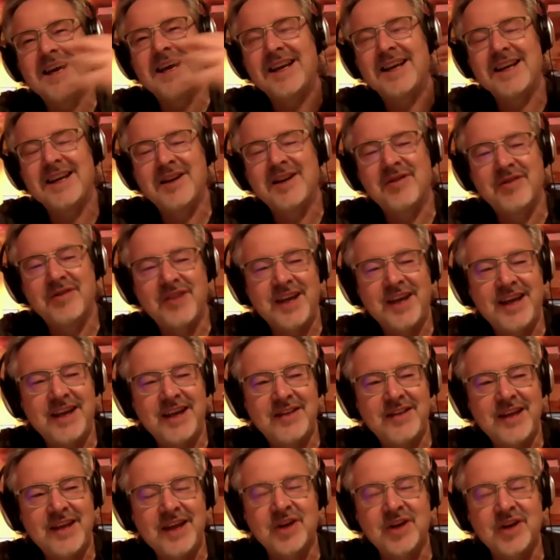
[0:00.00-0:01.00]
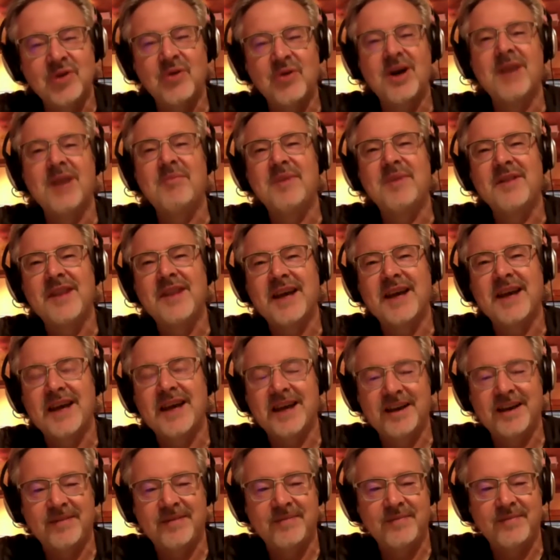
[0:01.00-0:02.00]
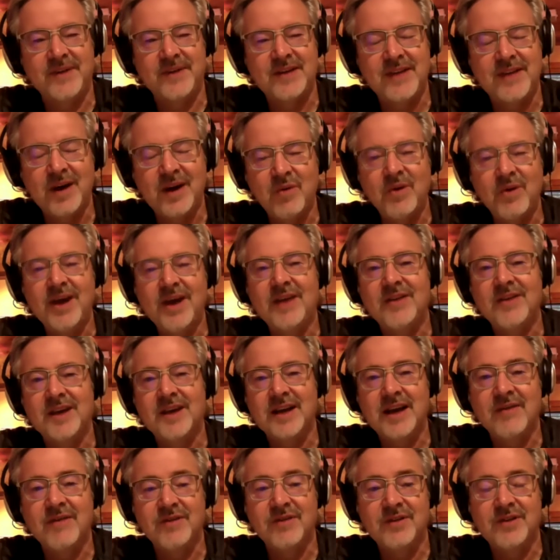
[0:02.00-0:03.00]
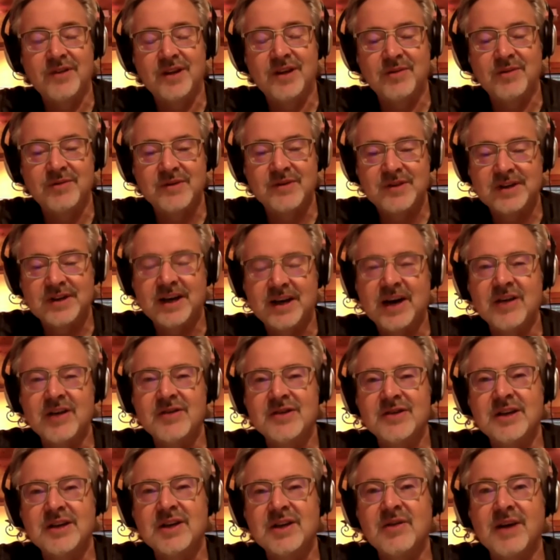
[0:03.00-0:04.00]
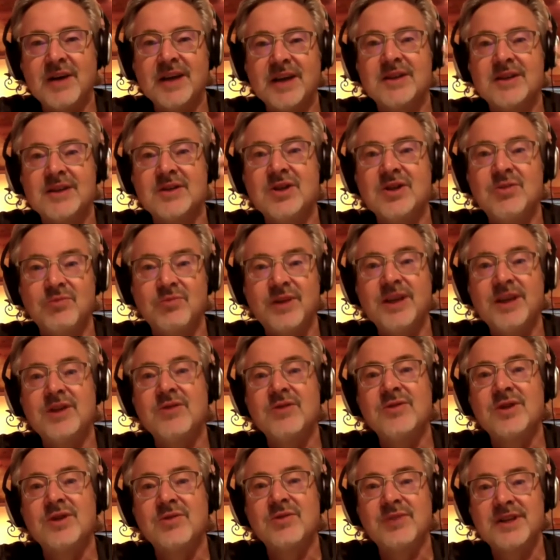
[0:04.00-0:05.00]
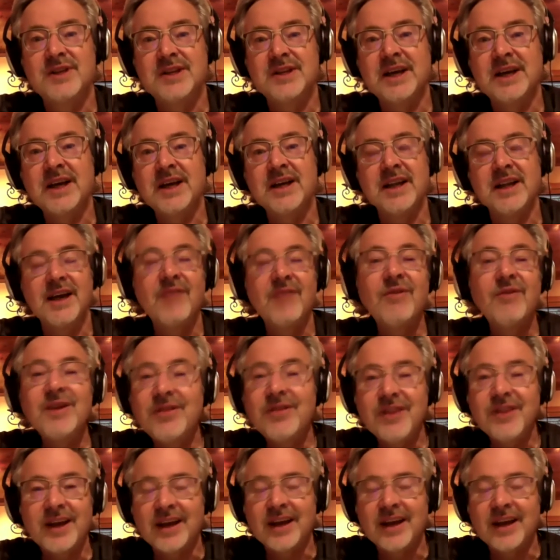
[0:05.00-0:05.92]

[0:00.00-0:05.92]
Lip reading: they grew up in that way, that everything was scarce and you had to reuse and recycle everything.